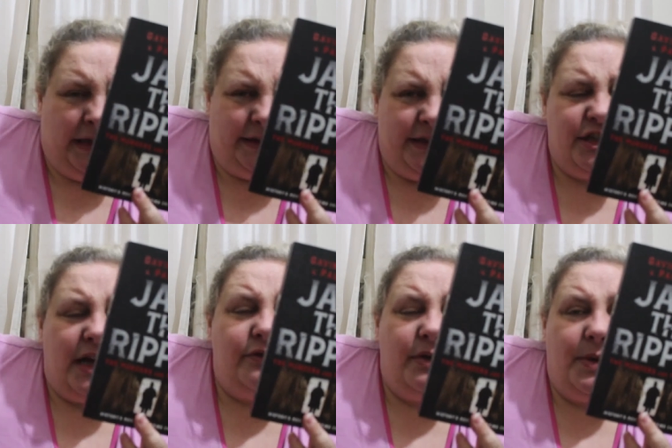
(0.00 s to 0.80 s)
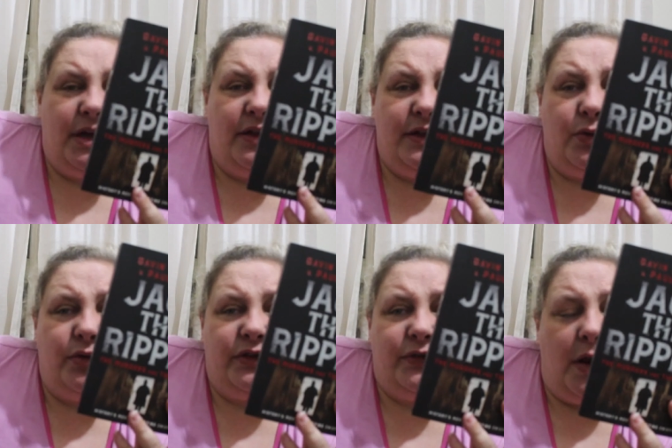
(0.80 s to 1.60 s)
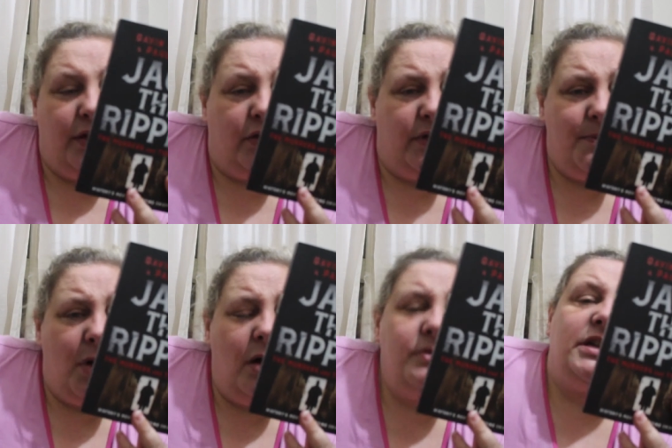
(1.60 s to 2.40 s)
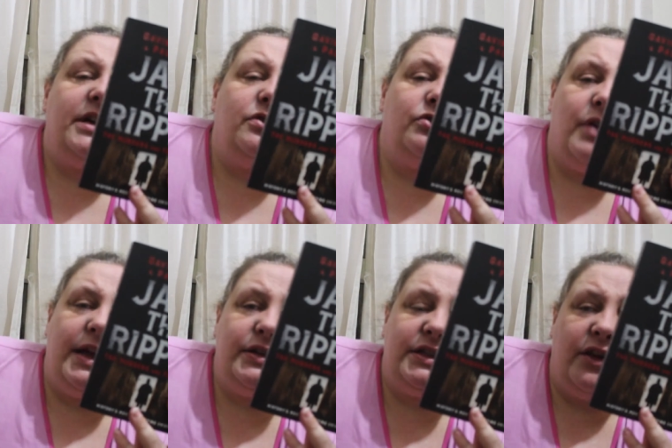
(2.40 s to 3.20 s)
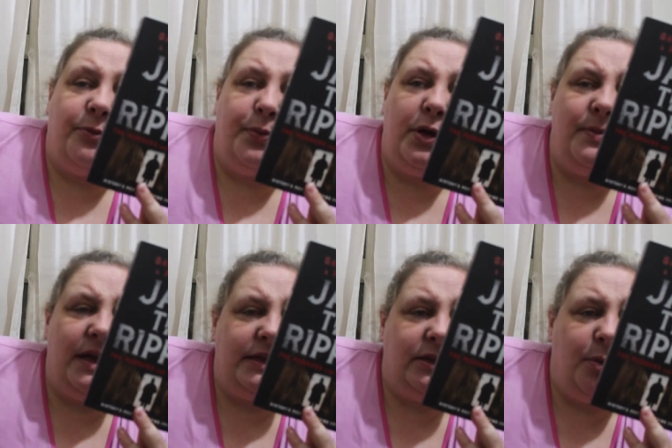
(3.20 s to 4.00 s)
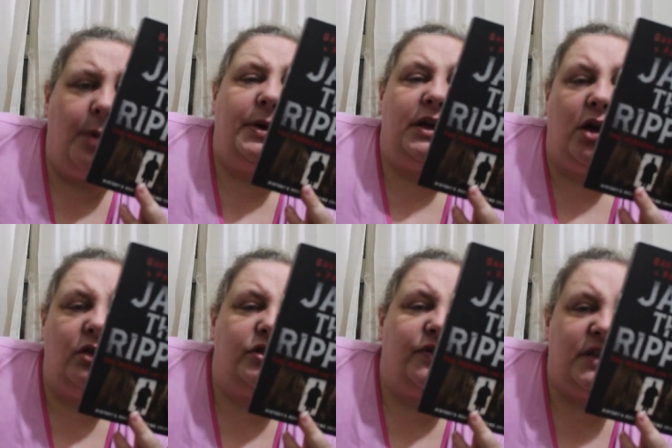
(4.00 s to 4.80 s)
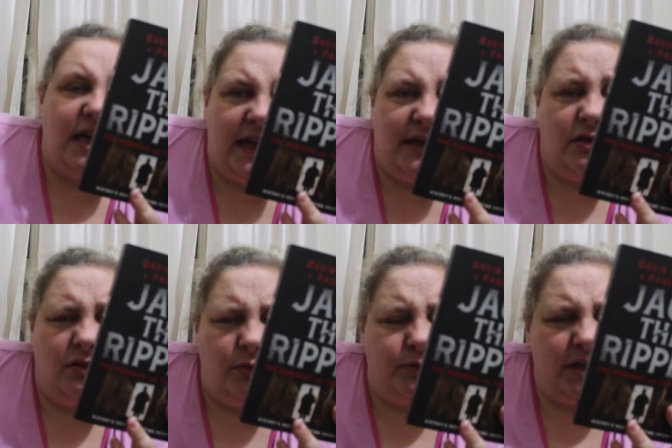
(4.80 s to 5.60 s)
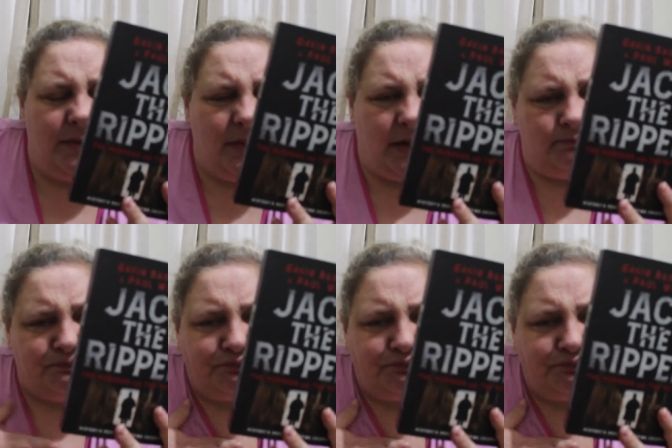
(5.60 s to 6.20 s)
in Jack the Ripper, the authors follow the grim, homicidal trails that have permeated popular culture for decades. Oh, dear me.